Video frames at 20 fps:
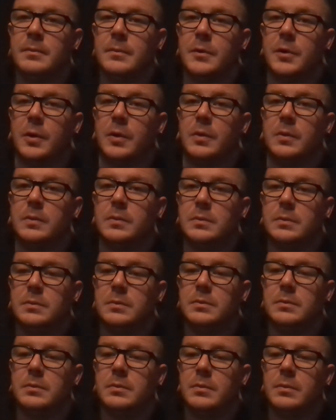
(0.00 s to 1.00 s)
So,
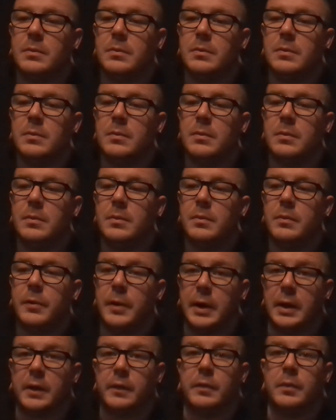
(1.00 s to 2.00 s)

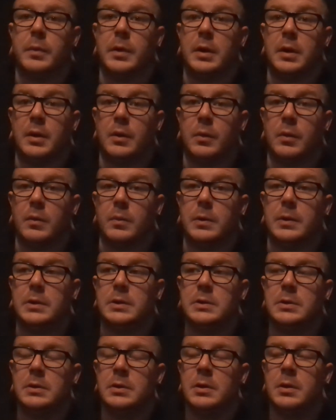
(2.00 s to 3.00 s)
thank you for being here with me.
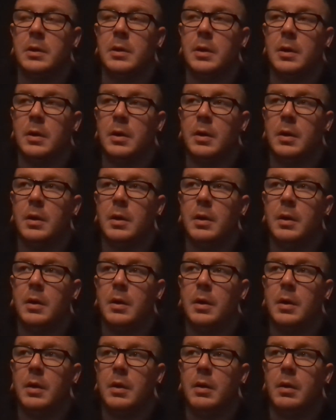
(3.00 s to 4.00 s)

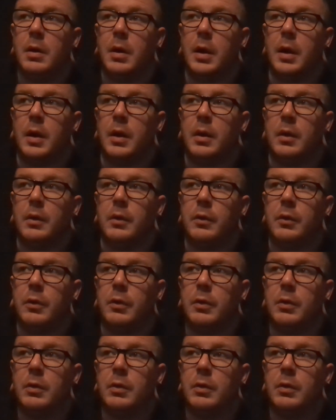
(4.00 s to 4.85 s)
And